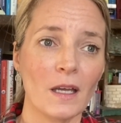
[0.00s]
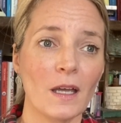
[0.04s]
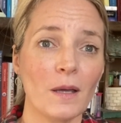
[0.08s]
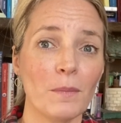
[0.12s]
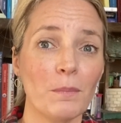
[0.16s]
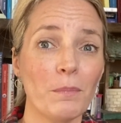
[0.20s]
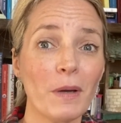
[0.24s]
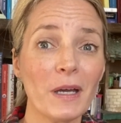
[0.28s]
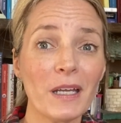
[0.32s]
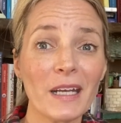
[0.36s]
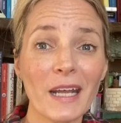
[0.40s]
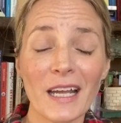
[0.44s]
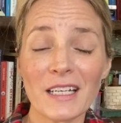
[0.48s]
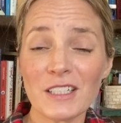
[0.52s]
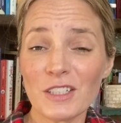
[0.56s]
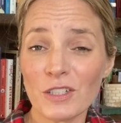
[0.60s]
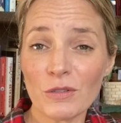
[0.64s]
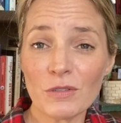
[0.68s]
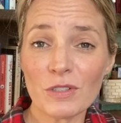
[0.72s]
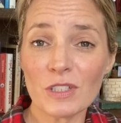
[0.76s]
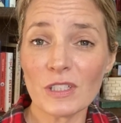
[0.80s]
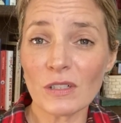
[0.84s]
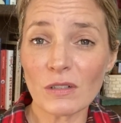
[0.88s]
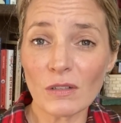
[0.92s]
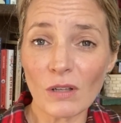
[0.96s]
But I do
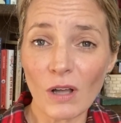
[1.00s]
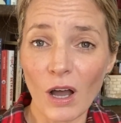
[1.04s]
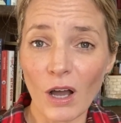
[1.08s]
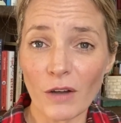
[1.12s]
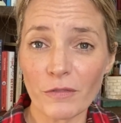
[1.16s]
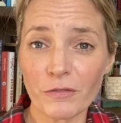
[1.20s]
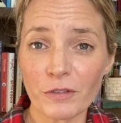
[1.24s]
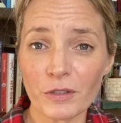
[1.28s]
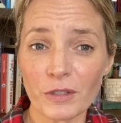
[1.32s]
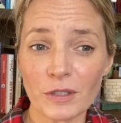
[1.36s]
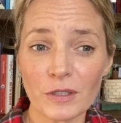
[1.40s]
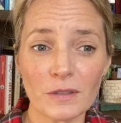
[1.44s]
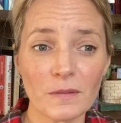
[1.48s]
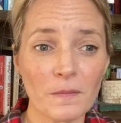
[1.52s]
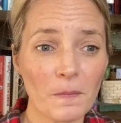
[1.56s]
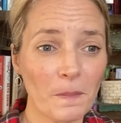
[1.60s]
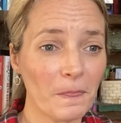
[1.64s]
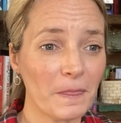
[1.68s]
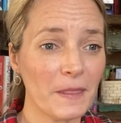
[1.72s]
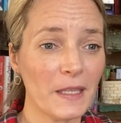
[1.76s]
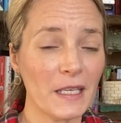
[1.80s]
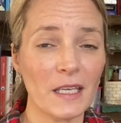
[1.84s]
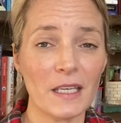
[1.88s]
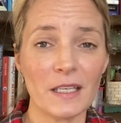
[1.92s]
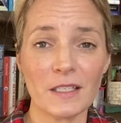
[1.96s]
still offer
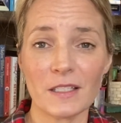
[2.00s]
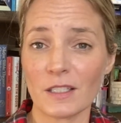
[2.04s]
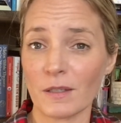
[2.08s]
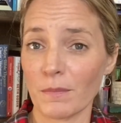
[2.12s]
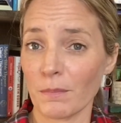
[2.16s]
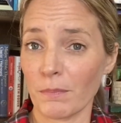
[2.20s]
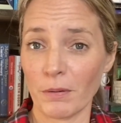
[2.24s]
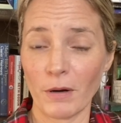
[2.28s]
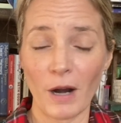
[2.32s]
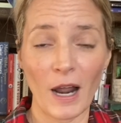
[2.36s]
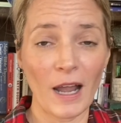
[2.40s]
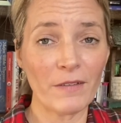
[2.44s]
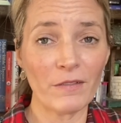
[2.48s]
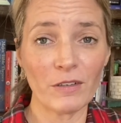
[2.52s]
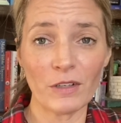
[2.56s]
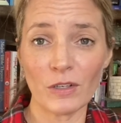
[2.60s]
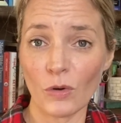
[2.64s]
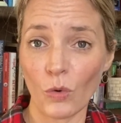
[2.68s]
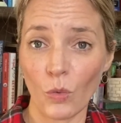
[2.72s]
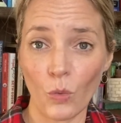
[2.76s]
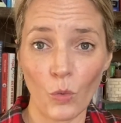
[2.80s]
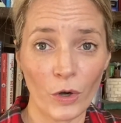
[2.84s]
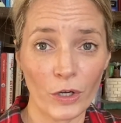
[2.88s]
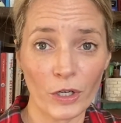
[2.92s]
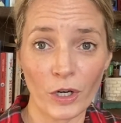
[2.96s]
these private
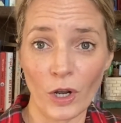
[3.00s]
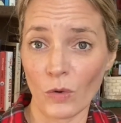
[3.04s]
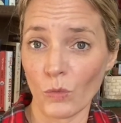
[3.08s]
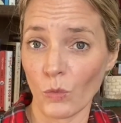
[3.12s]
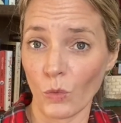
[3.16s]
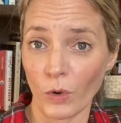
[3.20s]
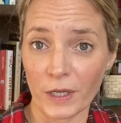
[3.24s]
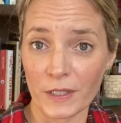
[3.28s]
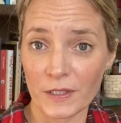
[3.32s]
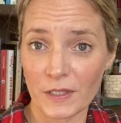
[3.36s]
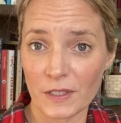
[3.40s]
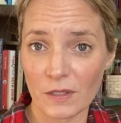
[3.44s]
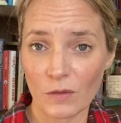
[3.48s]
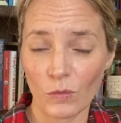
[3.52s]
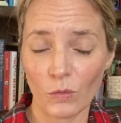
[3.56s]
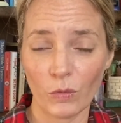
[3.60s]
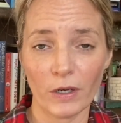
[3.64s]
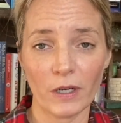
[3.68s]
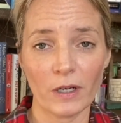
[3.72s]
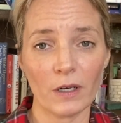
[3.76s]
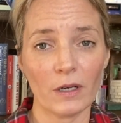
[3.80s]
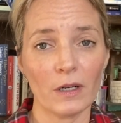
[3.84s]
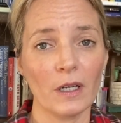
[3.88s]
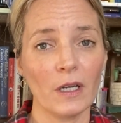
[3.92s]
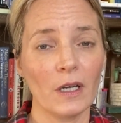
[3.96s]
one-on-ones
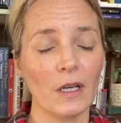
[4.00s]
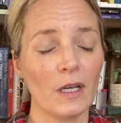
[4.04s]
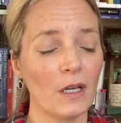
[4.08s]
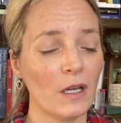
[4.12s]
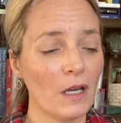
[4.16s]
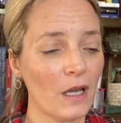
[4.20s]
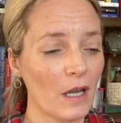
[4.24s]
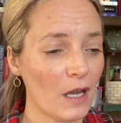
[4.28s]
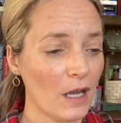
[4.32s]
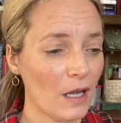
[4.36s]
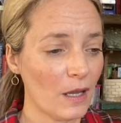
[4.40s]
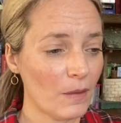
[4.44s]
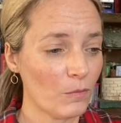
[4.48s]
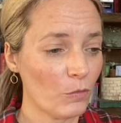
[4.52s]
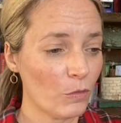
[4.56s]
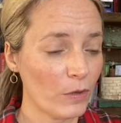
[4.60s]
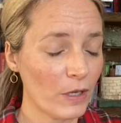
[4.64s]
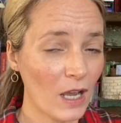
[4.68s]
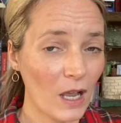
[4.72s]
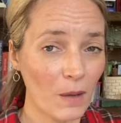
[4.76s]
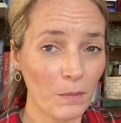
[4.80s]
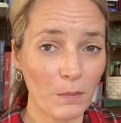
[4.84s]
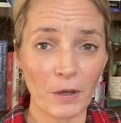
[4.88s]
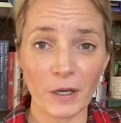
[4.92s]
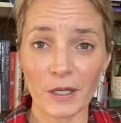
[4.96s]
where we
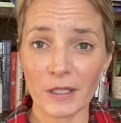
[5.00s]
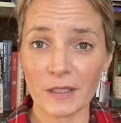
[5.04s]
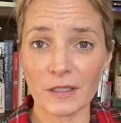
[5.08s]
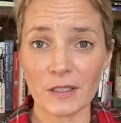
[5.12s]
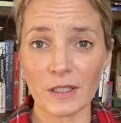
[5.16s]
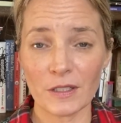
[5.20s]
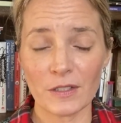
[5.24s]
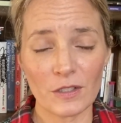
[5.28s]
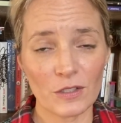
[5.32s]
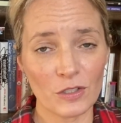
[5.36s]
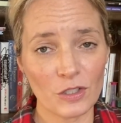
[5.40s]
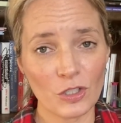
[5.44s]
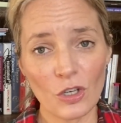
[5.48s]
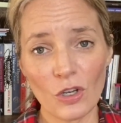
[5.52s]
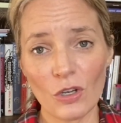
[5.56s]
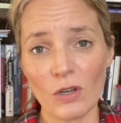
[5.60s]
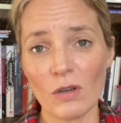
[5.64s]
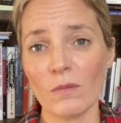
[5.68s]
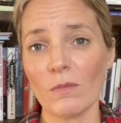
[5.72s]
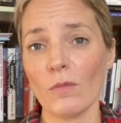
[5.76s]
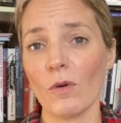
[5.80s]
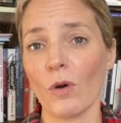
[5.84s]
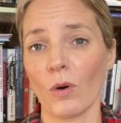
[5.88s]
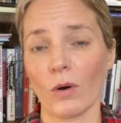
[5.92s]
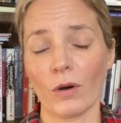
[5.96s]
hop on
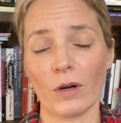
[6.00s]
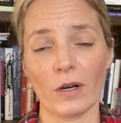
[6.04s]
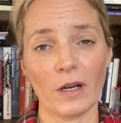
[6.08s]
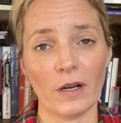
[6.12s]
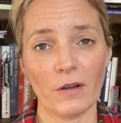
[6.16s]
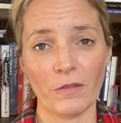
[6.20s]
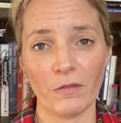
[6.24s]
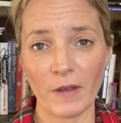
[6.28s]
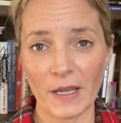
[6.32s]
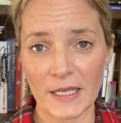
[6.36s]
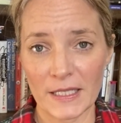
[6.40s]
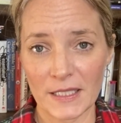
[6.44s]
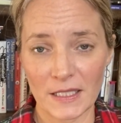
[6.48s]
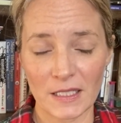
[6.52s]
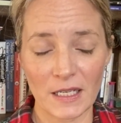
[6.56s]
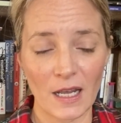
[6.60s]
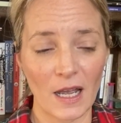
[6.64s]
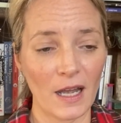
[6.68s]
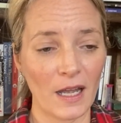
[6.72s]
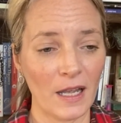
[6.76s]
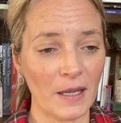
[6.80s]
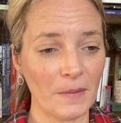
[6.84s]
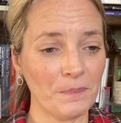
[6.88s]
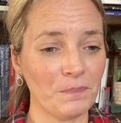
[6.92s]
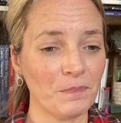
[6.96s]
Zoom or a
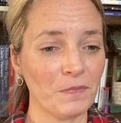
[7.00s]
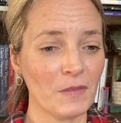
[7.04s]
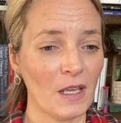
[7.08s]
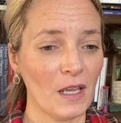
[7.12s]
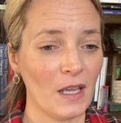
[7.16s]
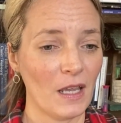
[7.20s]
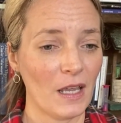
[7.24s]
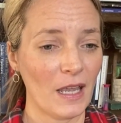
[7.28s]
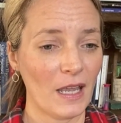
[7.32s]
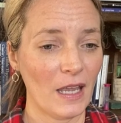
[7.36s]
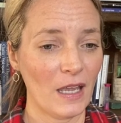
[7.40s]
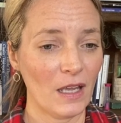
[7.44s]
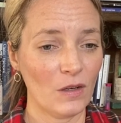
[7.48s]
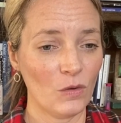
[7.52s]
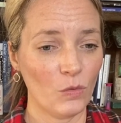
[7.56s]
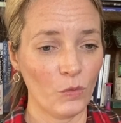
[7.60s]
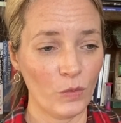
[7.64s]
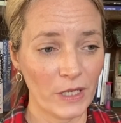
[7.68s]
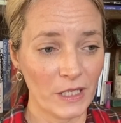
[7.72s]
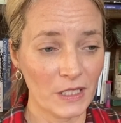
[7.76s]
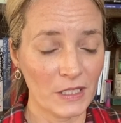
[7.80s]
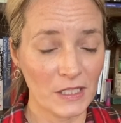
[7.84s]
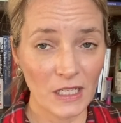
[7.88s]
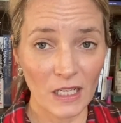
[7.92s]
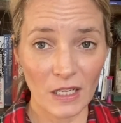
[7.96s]
FaceTime and
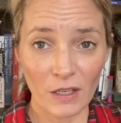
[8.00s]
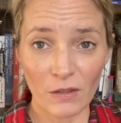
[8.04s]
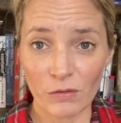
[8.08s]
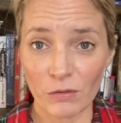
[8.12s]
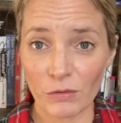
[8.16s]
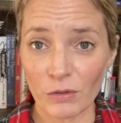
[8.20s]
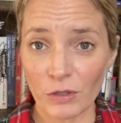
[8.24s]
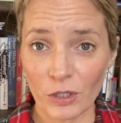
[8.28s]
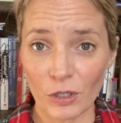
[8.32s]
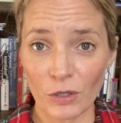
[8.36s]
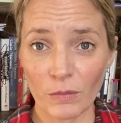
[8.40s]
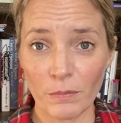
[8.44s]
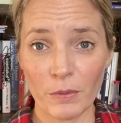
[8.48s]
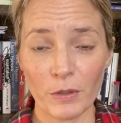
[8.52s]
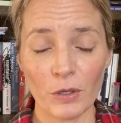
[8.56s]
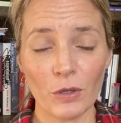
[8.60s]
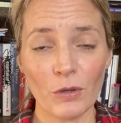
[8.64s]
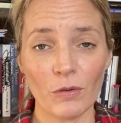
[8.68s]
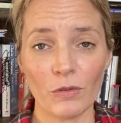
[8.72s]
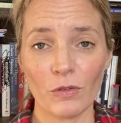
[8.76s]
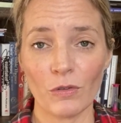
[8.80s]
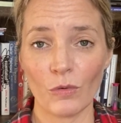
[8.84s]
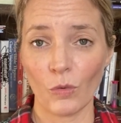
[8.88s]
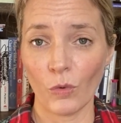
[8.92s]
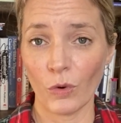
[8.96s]
we dig through your
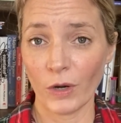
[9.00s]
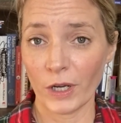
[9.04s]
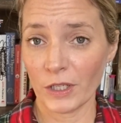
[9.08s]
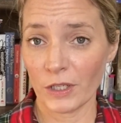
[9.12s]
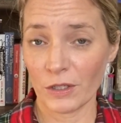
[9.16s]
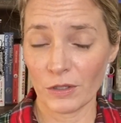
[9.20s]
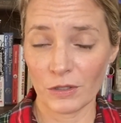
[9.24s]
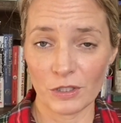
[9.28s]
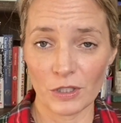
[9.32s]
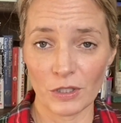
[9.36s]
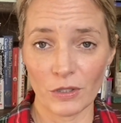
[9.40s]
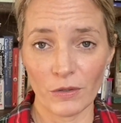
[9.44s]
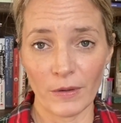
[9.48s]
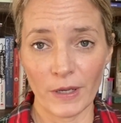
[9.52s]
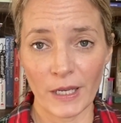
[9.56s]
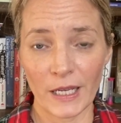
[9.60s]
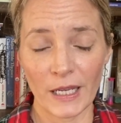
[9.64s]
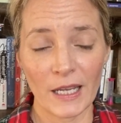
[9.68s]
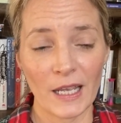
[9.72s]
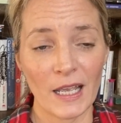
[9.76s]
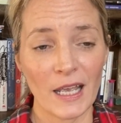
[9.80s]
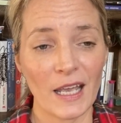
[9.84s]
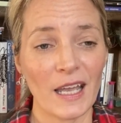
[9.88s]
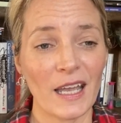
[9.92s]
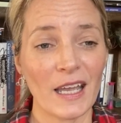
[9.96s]
booth, what you're doing,
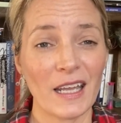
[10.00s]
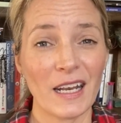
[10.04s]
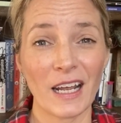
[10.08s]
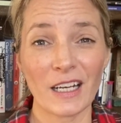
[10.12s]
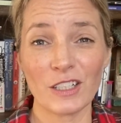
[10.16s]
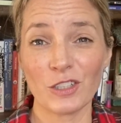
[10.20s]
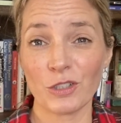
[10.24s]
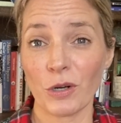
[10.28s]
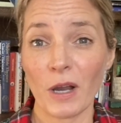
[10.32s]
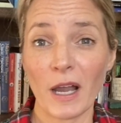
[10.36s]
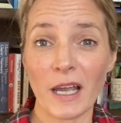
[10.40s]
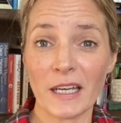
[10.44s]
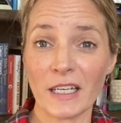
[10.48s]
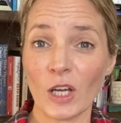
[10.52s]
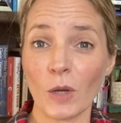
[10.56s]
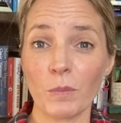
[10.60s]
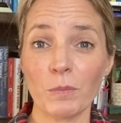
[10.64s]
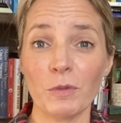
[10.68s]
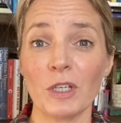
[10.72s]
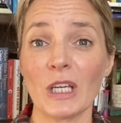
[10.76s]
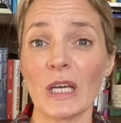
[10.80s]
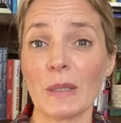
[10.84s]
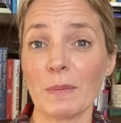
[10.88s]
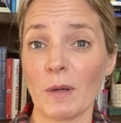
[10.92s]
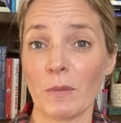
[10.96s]
and I try and help you
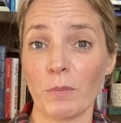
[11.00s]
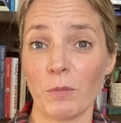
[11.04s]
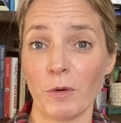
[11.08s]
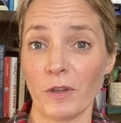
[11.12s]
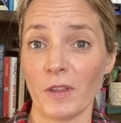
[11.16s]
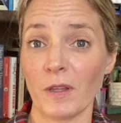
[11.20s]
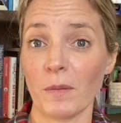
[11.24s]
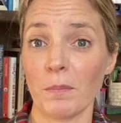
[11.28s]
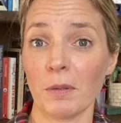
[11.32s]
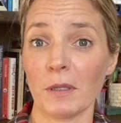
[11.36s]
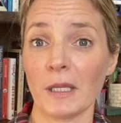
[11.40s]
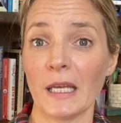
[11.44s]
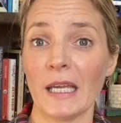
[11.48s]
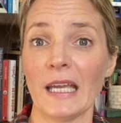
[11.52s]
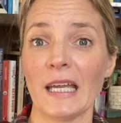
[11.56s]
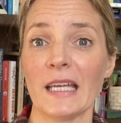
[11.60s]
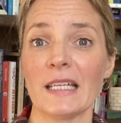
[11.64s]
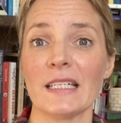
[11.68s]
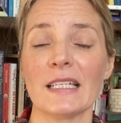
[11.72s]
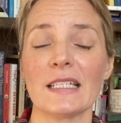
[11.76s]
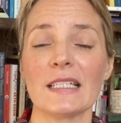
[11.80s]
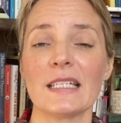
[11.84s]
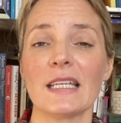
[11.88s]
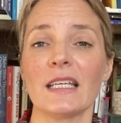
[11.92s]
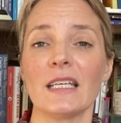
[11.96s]
come up with a
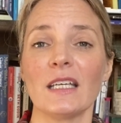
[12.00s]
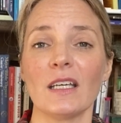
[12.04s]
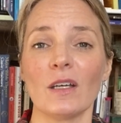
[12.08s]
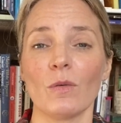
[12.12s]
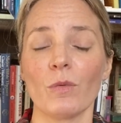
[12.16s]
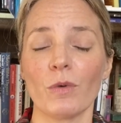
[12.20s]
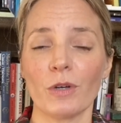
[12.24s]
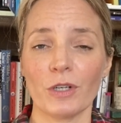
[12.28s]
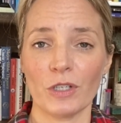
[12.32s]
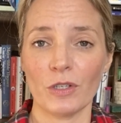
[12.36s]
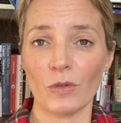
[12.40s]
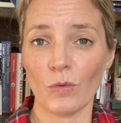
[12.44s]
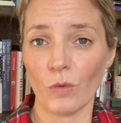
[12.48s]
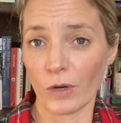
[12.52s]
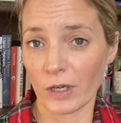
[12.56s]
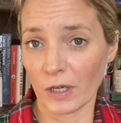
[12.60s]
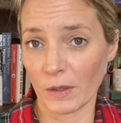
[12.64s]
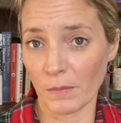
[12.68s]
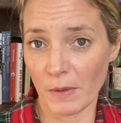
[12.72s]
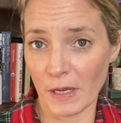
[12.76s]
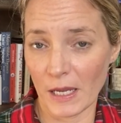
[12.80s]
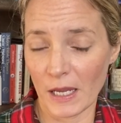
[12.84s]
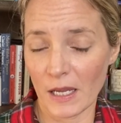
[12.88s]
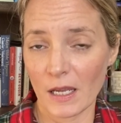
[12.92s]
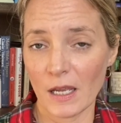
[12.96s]
plan to get where you want to
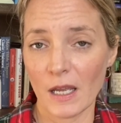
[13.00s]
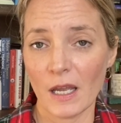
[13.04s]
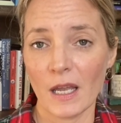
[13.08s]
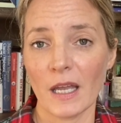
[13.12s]
be.